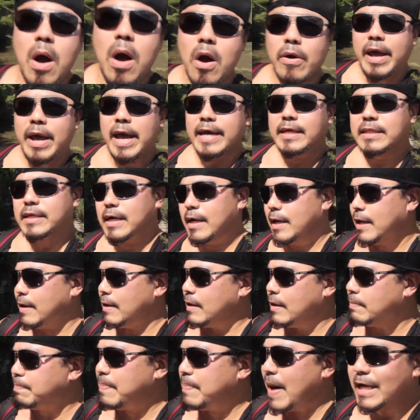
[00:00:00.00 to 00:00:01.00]
Okay,
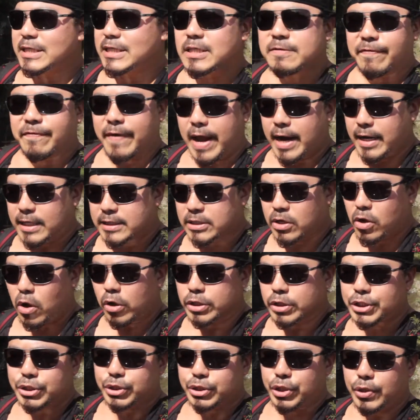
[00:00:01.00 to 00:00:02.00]
the bus fare
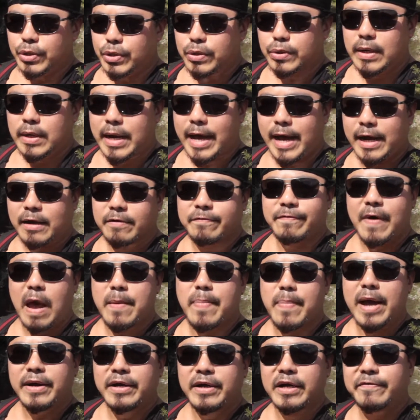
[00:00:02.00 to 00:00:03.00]
cost you like five
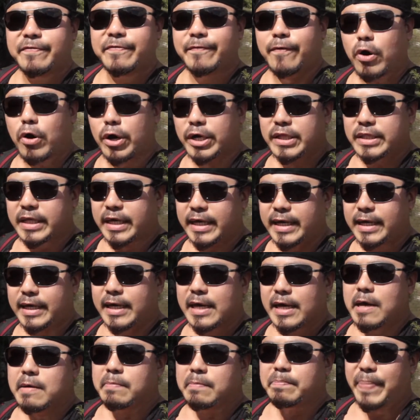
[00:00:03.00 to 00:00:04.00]
hundred forty
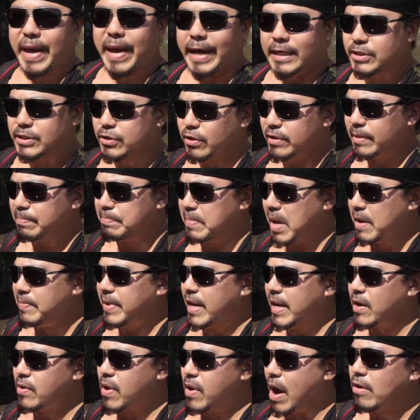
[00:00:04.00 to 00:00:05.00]
pesos, maybe
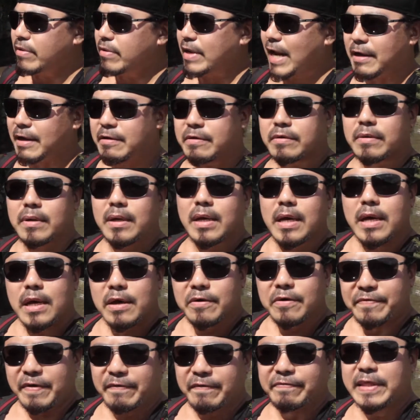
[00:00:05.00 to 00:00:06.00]
around like
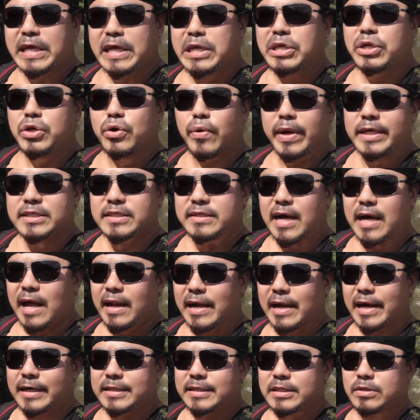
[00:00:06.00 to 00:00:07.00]
fifteen U S
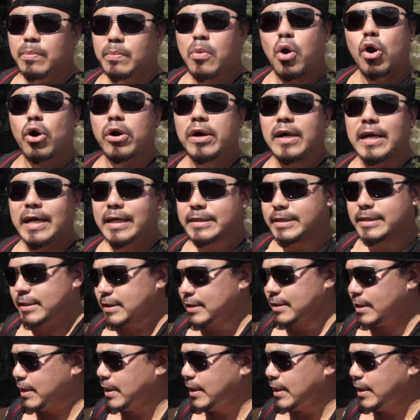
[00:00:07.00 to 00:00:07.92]
dollars, more or less.